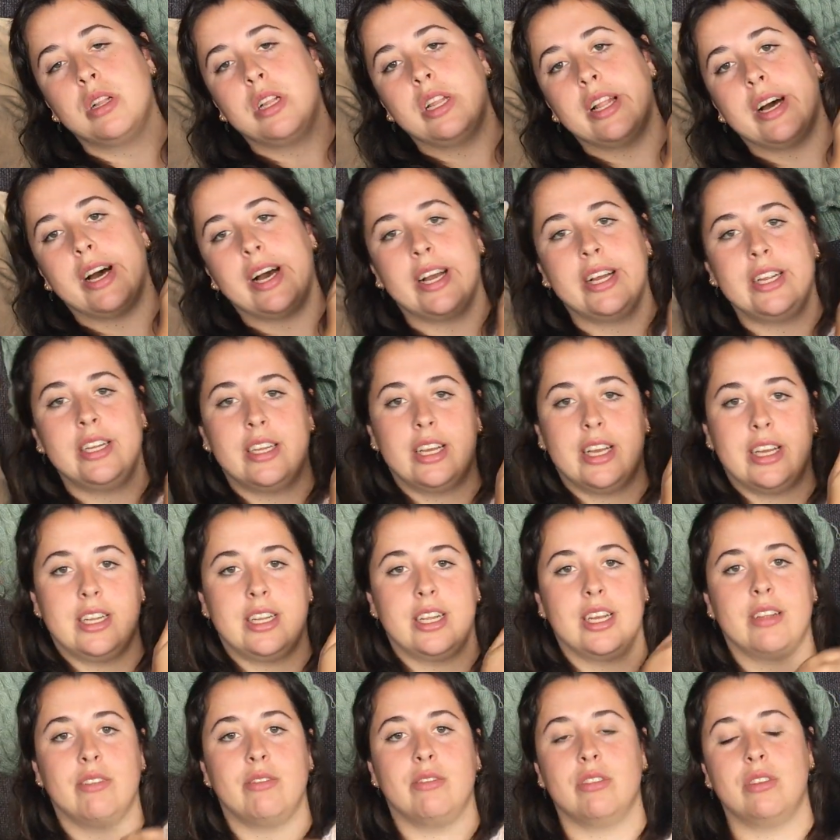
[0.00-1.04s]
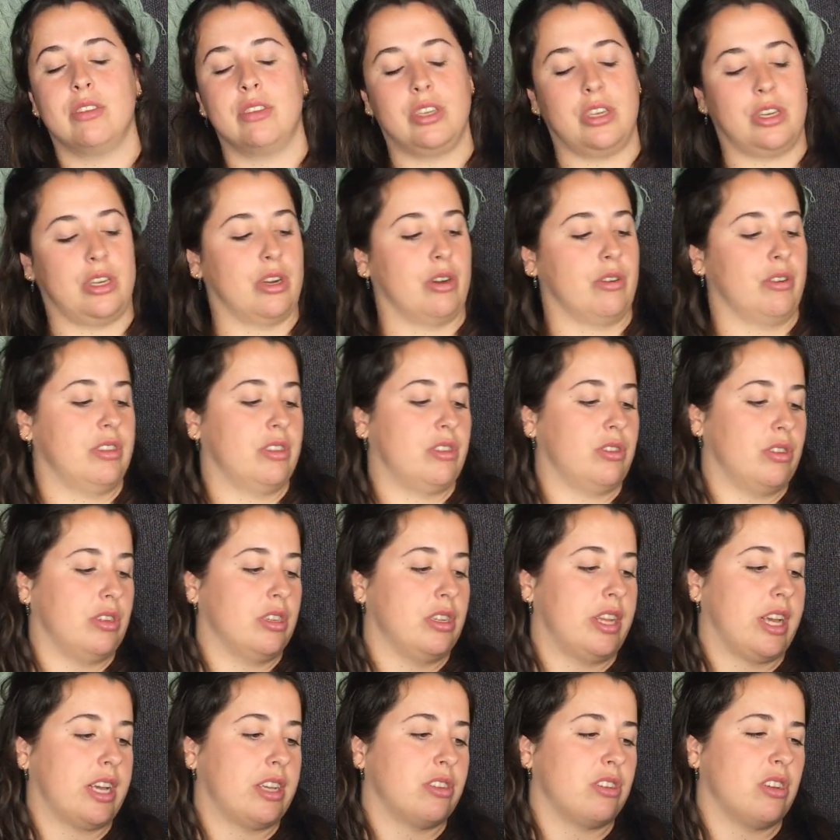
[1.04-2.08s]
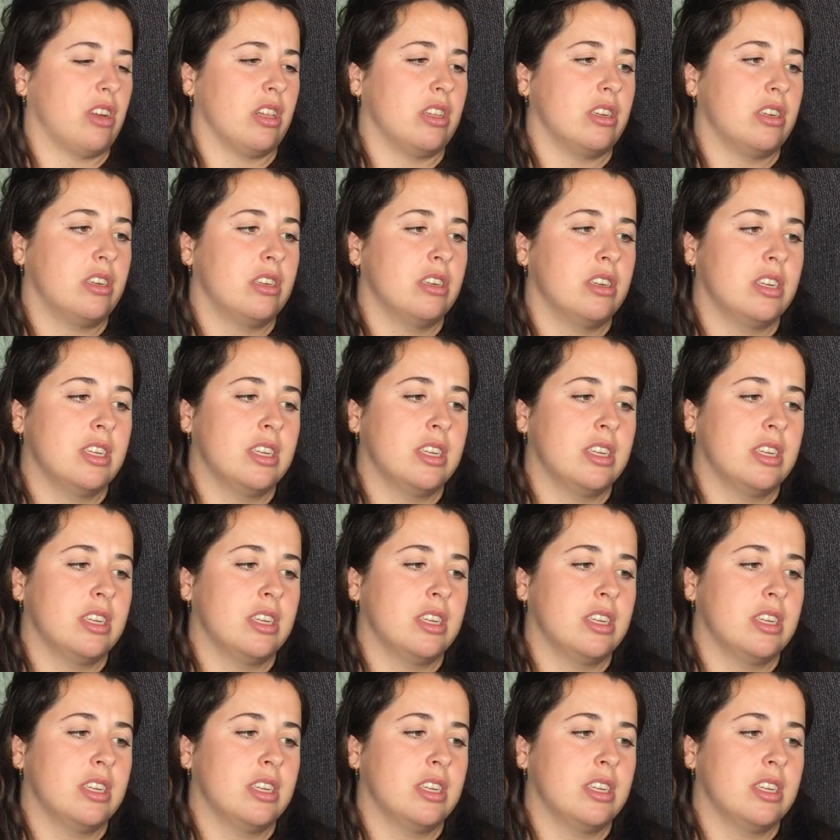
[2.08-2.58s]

line, and then you go into the next color.